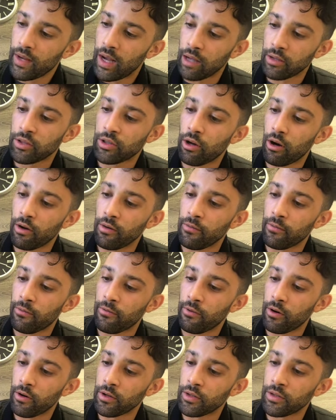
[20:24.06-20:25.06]
I'll start in
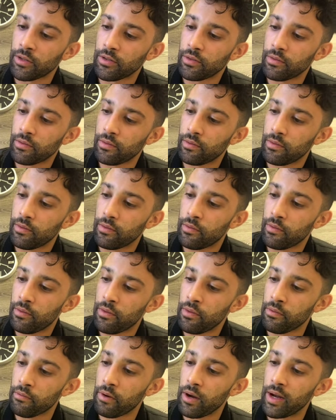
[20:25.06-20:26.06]
verse
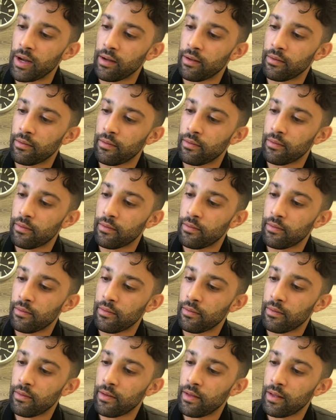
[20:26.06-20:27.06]
3.
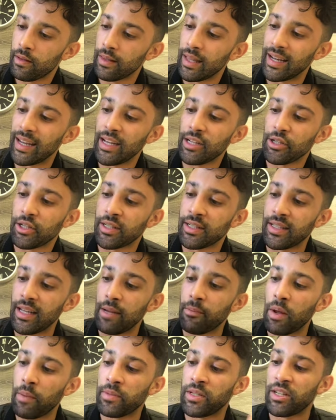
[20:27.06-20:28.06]
Let each
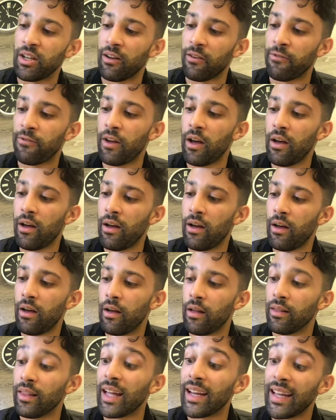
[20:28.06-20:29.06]
esteem himself
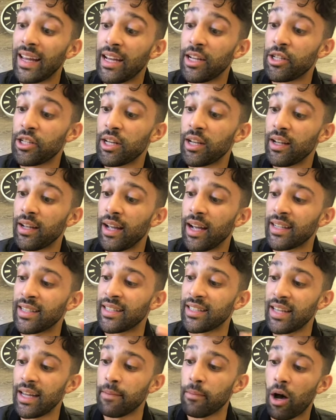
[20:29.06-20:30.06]
let each
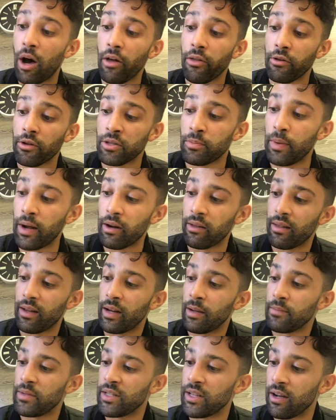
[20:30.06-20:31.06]
esteem others better
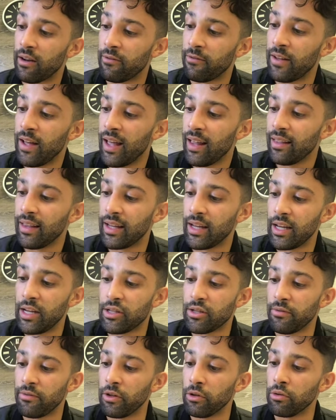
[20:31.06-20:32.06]
than himself. Let
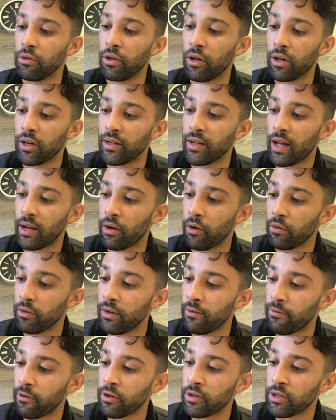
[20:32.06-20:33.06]
each of you look not
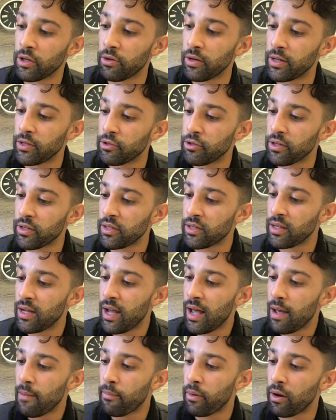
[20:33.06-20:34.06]
only for his own interest,
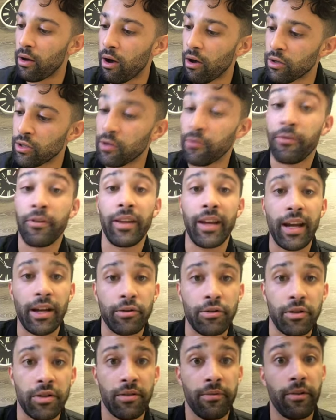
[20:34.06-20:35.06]
but also for the
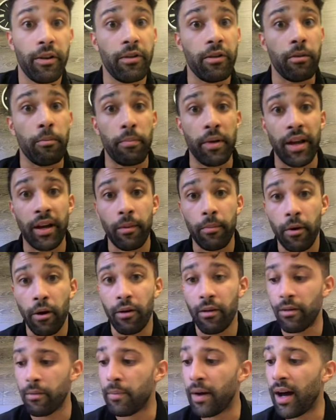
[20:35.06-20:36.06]
interests of other, being a
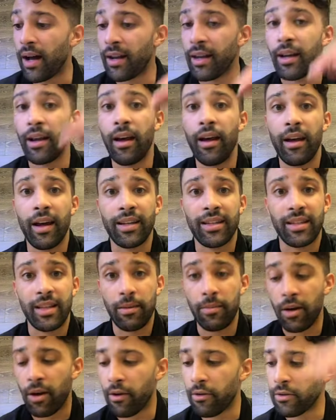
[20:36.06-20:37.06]
part of the body,
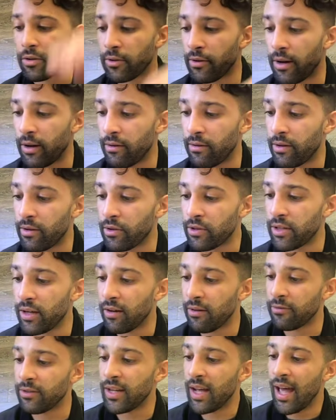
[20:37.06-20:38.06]
esteeming others greater than
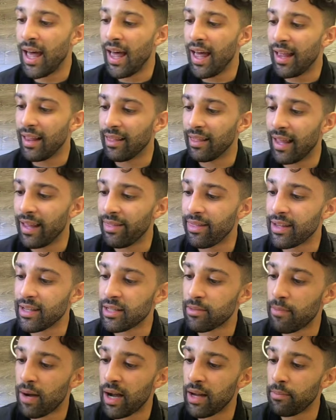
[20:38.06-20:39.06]
yourselves. Let
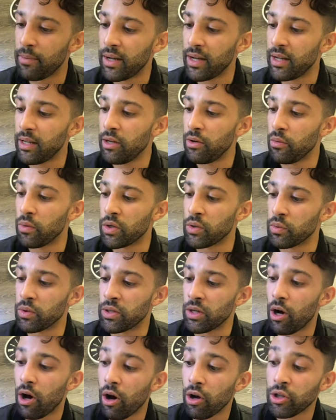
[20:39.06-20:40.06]
this mind be in you, which
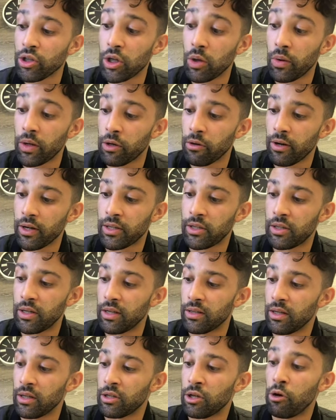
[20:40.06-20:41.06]
was also in Christ
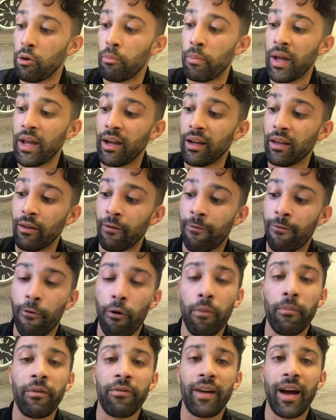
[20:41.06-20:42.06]
Jesus, who being in the
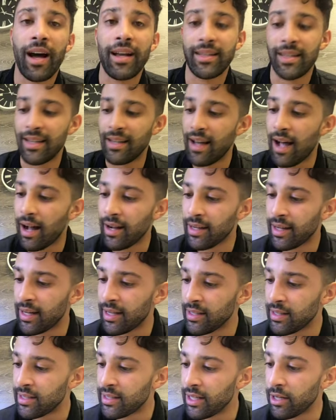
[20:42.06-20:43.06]
form of God did not
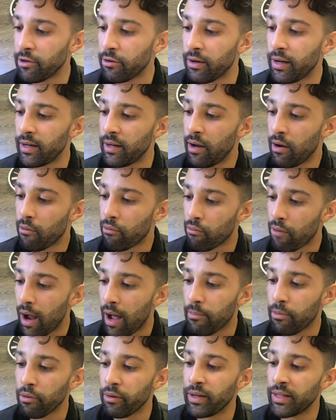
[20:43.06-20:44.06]
consider it
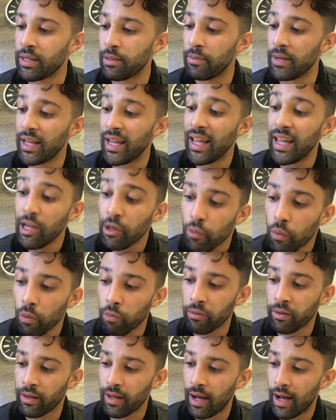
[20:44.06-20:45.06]
robbery to be
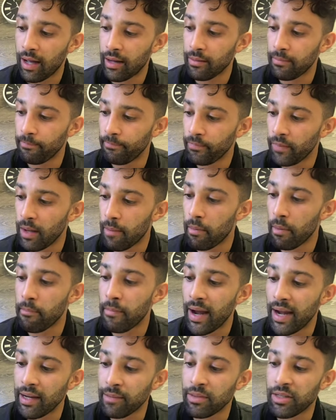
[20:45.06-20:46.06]
equal with God, but
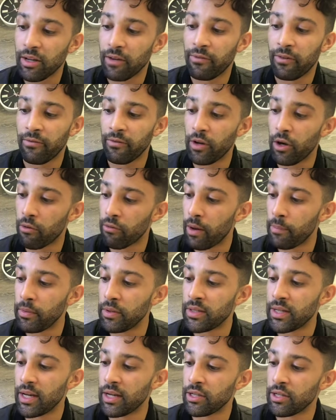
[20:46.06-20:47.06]
made himself of no
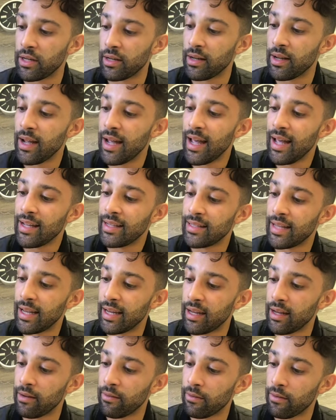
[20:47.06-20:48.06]
reputation,
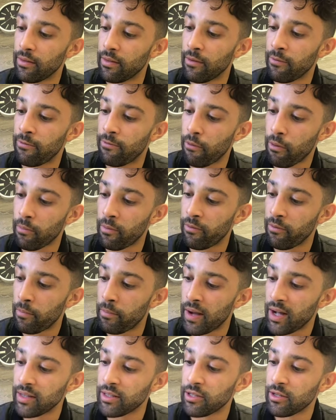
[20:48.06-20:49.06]
taking the form of a
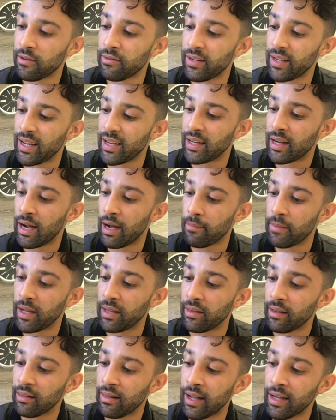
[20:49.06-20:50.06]
bondservant and
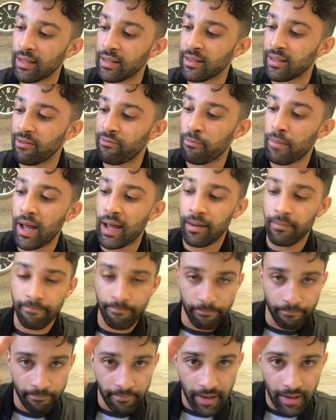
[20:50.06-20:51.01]
coming in the likeness of men.